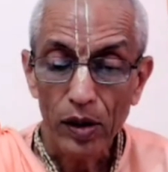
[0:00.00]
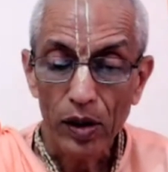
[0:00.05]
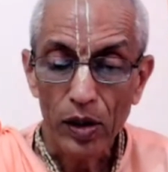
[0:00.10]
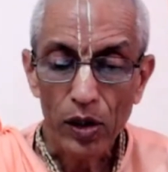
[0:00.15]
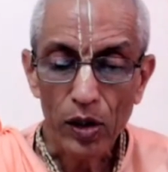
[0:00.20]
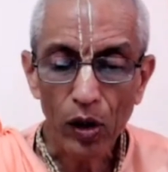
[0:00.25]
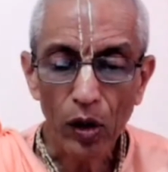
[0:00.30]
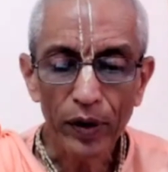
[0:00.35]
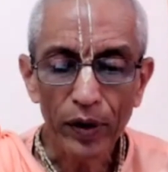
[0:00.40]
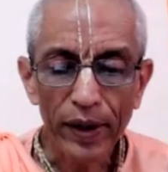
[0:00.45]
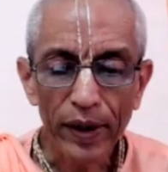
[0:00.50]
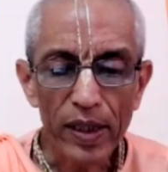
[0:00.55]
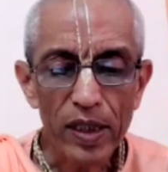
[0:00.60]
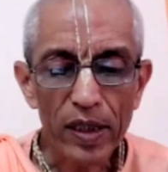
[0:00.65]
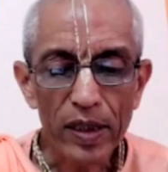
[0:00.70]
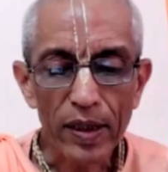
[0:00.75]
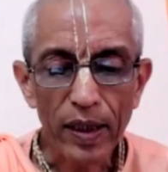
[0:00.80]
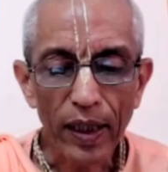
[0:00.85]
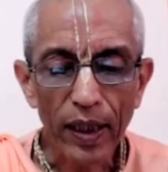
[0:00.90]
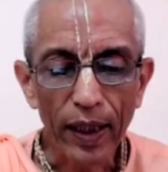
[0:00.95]
So
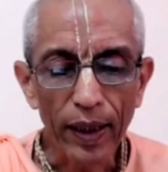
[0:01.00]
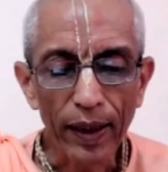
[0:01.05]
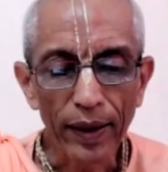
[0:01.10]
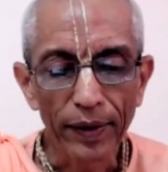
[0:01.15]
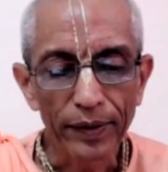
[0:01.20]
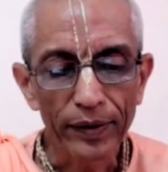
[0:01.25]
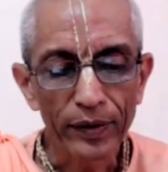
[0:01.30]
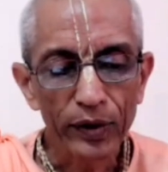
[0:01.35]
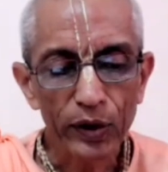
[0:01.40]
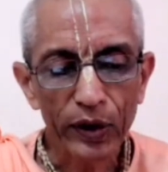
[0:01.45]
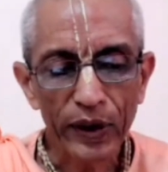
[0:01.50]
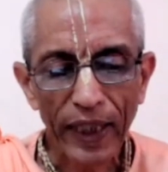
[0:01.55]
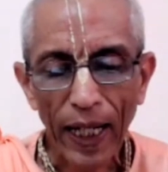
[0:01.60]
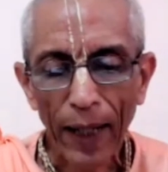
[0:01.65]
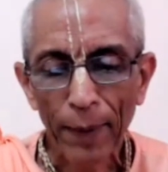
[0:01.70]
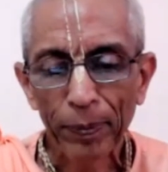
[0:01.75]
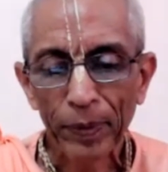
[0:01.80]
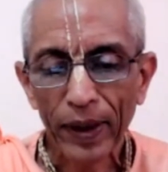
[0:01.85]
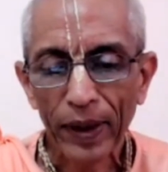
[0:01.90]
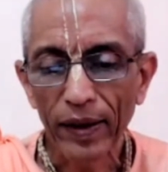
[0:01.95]
this
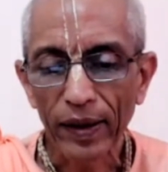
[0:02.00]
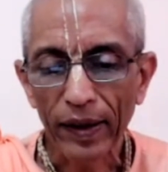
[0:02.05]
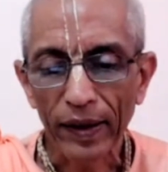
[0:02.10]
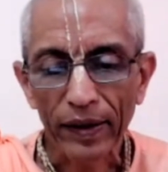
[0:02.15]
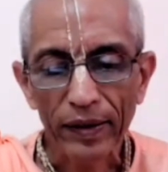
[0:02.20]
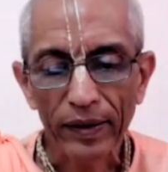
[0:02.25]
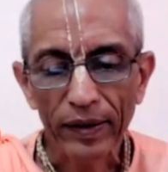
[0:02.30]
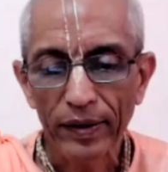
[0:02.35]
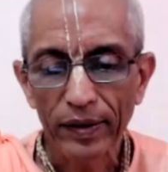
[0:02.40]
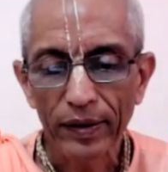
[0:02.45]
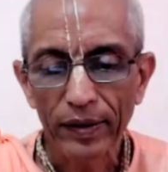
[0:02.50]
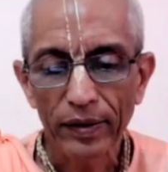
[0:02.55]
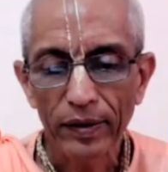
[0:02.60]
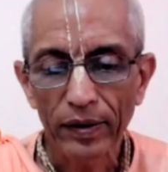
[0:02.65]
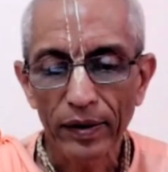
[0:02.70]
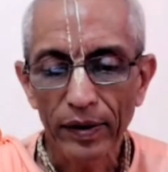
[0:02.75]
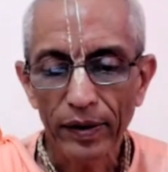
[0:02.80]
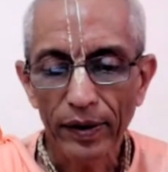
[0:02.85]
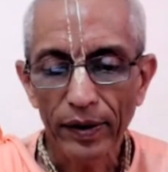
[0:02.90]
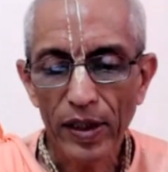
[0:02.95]
chapter,
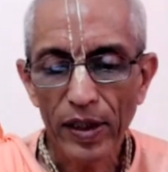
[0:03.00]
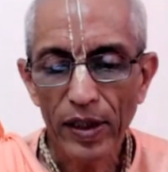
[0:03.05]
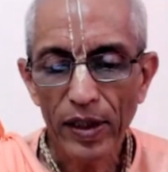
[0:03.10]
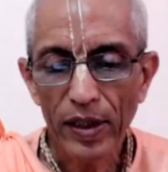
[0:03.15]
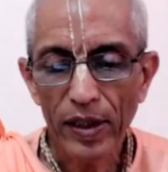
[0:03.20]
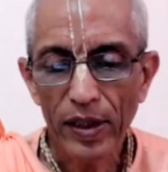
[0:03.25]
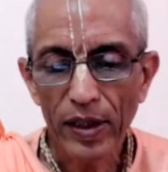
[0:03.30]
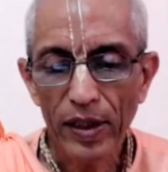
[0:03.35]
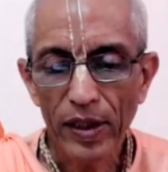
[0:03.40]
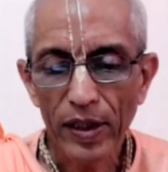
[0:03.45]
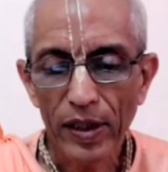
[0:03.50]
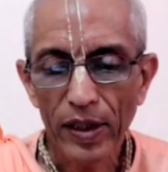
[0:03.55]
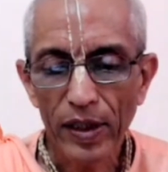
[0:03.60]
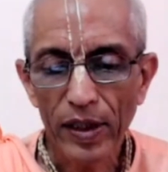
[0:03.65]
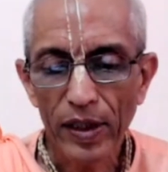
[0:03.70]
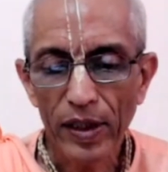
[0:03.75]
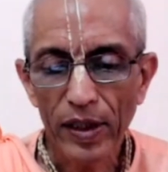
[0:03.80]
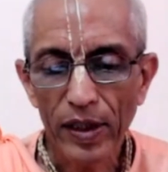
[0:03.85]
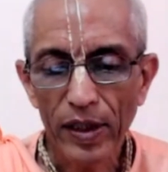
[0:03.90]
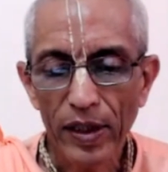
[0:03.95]
description
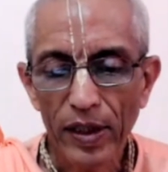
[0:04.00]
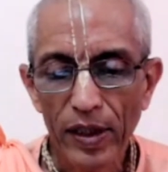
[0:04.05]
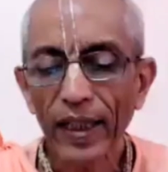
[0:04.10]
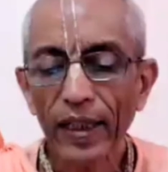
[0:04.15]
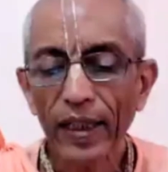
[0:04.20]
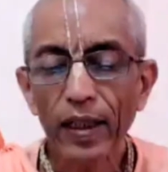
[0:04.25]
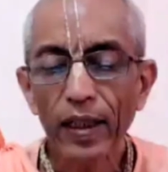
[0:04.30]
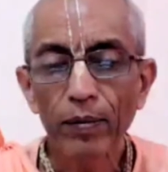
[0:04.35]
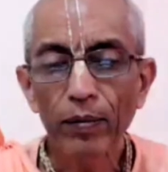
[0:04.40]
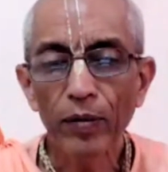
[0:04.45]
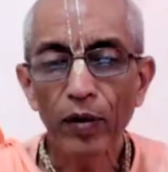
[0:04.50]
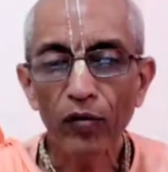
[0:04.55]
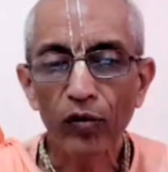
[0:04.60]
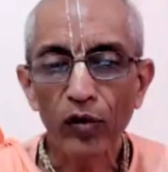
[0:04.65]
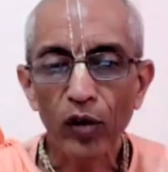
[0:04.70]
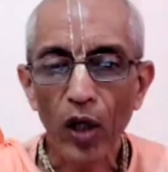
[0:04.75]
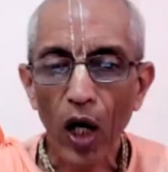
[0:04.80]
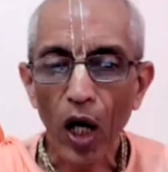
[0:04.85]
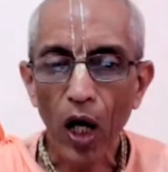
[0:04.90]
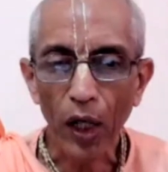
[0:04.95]
of the kingdom
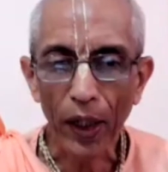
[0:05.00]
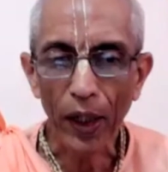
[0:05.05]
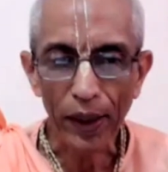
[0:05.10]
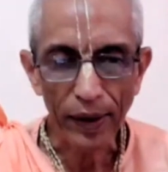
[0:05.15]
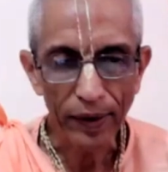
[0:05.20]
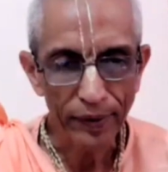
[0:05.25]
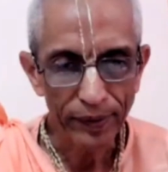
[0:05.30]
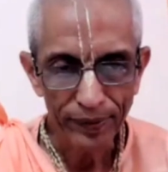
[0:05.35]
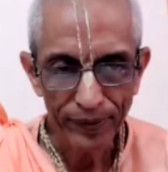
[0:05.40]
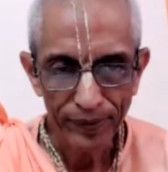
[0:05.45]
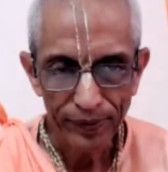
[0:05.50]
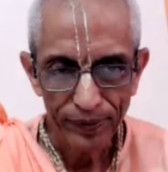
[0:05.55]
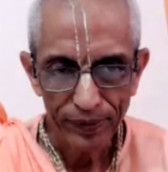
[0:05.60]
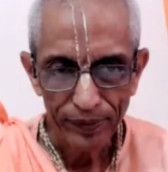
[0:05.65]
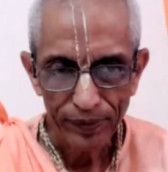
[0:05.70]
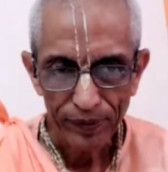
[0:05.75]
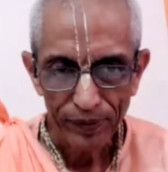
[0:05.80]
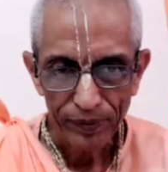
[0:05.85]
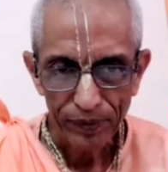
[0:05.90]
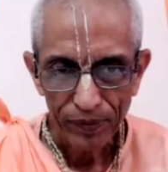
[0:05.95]
of God,
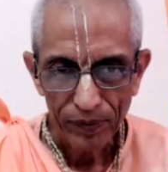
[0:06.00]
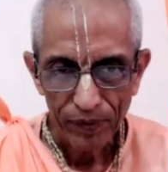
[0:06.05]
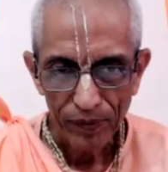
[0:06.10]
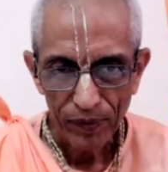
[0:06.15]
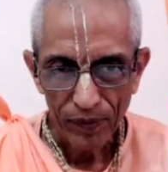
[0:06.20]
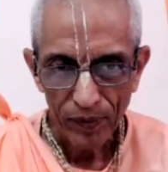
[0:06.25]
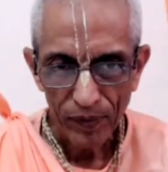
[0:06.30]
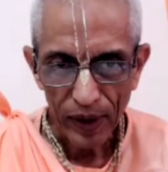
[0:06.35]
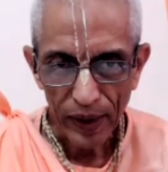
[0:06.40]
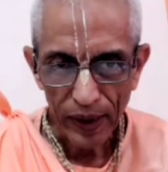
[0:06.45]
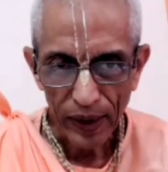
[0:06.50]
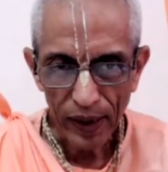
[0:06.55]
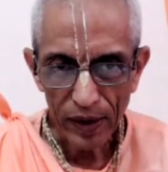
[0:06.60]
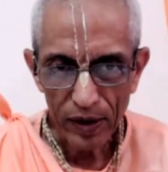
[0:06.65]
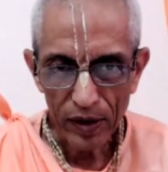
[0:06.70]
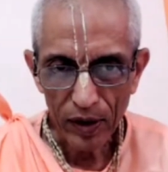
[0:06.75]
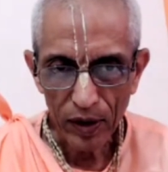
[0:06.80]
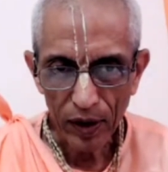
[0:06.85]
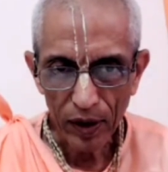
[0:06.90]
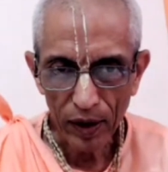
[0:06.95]

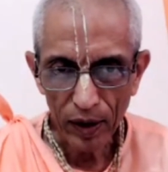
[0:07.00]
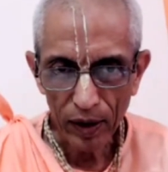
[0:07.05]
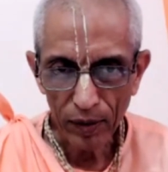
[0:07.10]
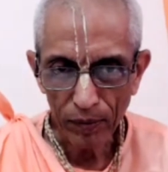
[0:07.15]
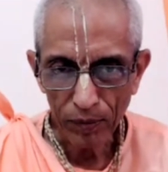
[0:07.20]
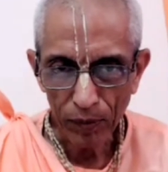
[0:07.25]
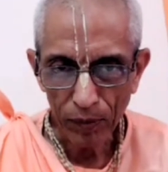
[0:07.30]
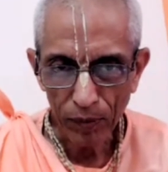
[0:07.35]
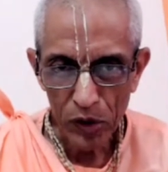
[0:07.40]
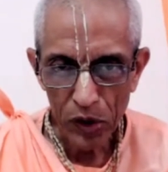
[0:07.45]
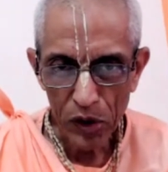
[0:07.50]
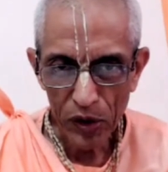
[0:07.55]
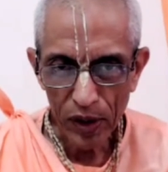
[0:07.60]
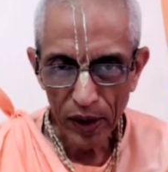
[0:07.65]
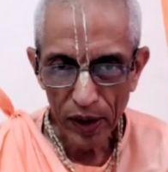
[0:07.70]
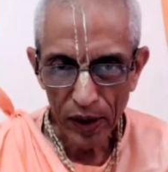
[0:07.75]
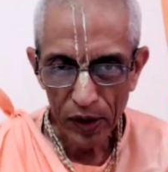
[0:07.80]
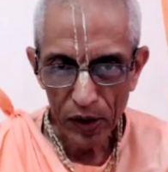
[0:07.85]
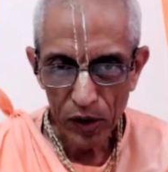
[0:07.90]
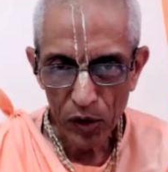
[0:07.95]
is the most
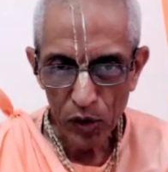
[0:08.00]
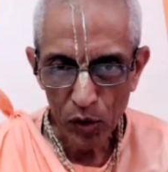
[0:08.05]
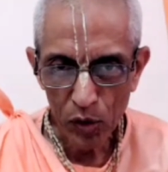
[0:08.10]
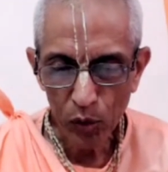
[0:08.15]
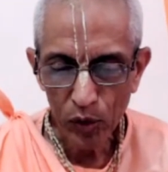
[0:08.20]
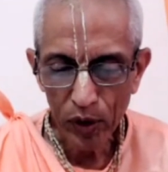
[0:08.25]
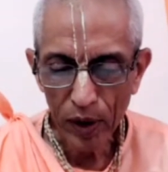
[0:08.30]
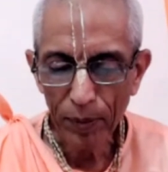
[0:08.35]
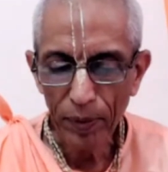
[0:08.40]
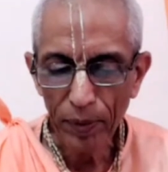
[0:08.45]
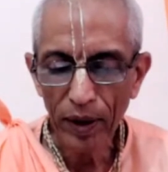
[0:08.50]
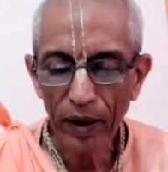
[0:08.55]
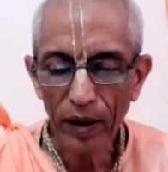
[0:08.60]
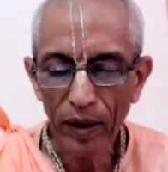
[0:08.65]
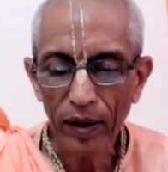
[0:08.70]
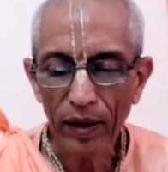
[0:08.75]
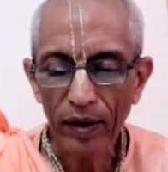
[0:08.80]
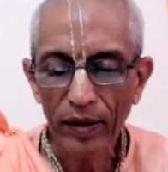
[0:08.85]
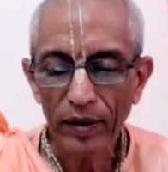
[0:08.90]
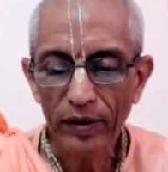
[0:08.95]

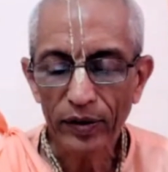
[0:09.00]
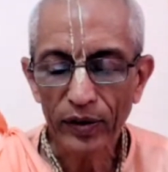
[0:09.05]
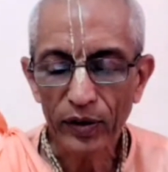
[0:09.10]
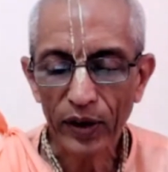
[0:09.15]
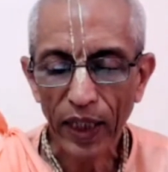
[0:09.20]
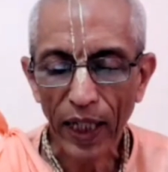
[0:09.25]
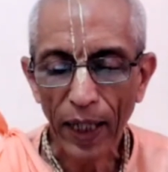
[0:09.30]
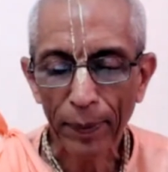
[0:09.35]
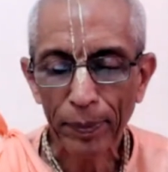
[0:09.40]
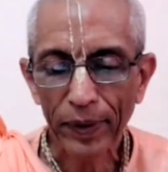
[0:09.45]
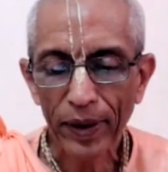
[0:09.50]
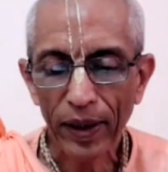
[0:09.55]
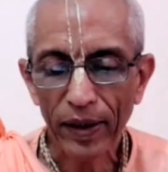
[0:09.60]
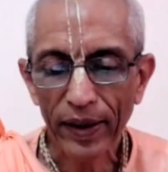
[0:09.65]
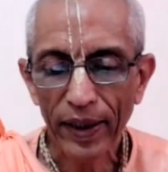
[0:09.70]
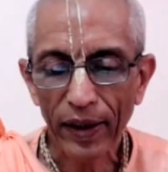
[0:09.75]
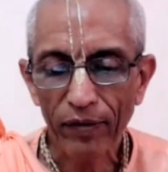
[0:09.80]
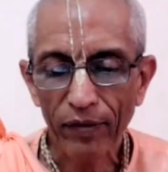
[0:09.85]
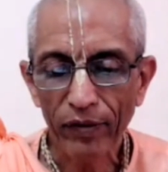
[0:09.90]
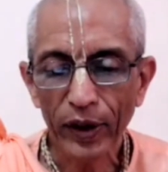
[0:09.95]
suitable
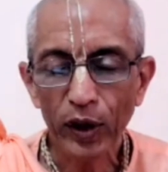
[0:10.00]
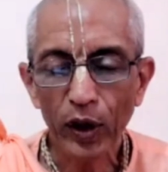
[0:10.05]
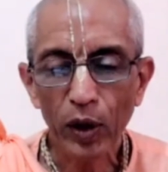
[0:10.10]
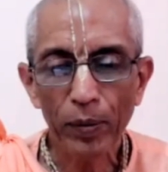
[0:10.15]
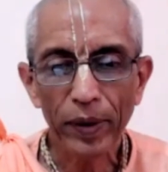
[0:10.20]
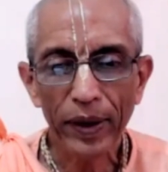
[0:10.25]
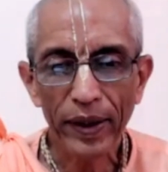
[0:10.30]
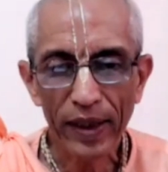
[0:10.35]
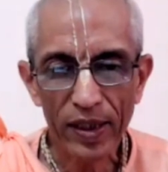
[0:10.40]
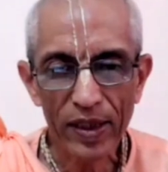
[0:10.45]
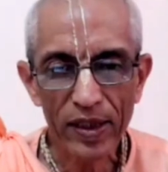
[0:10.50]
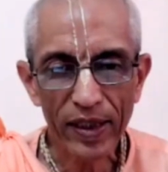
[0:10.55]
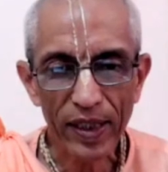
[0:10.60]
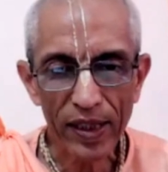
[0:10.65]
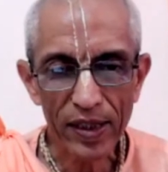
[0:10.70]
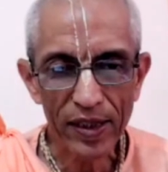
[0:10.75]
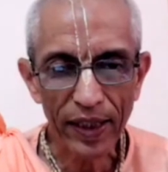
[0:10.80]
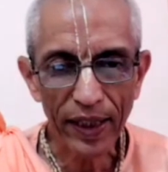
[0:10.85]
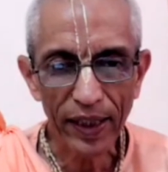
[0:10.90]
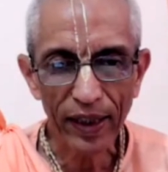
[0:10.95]
chapter that we should be
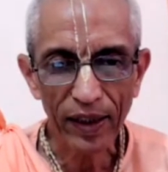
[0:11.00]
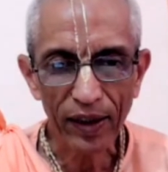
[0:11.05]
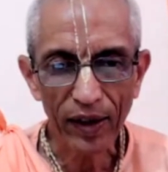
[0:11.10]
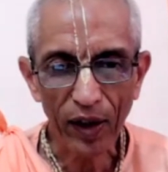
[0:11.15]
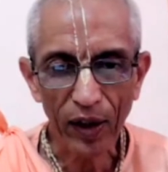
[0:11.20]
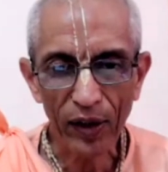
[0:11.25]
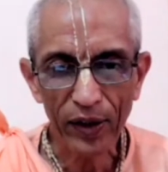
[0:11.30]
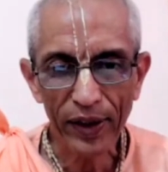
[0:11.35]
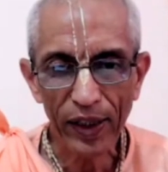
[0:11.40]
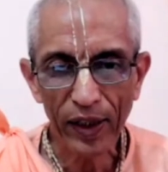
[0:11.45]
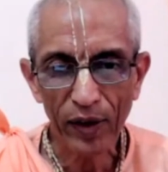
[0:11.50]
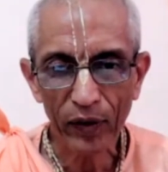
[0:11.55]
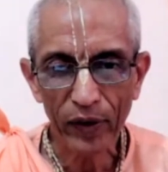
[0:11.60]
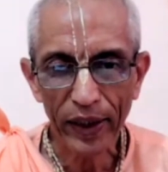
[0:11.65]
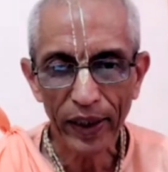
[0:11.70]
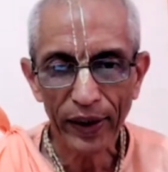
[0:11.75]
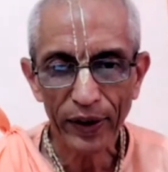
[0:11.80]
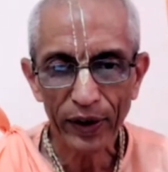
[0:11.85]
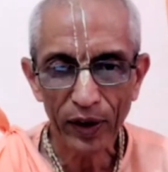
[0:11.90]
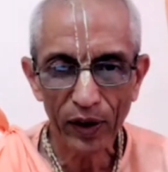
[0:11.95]
discussing on the
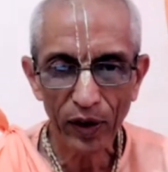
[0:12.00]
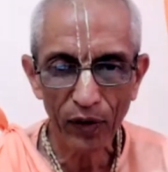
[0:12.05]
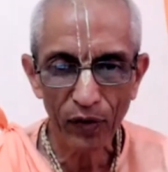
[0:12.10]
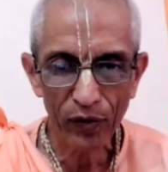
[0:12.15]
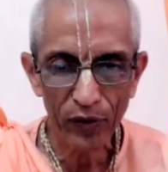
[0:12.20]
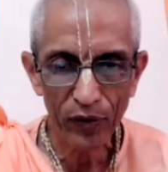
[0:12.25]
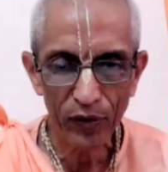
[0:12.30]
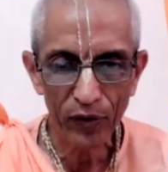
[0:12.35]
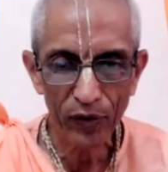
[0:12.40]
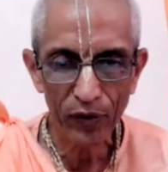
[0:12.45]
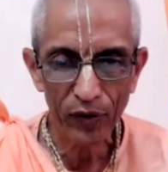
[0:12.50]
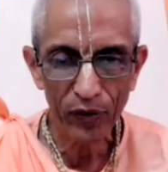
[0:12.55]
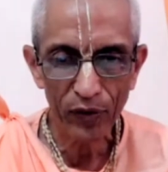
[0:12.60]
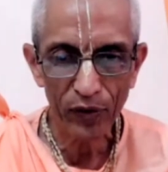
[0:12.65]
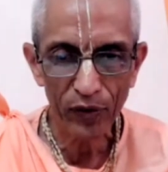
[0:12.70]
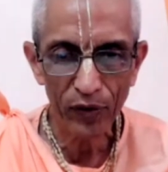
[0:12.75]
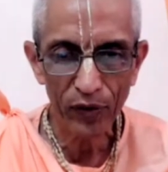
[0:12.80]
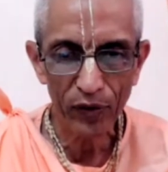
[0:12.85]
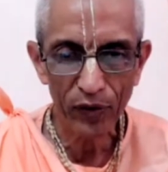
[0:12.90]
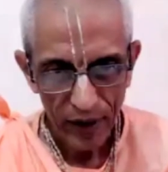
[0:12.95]
occasion of
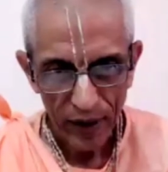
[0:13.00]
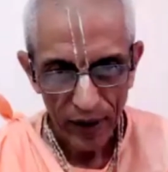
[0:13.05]
your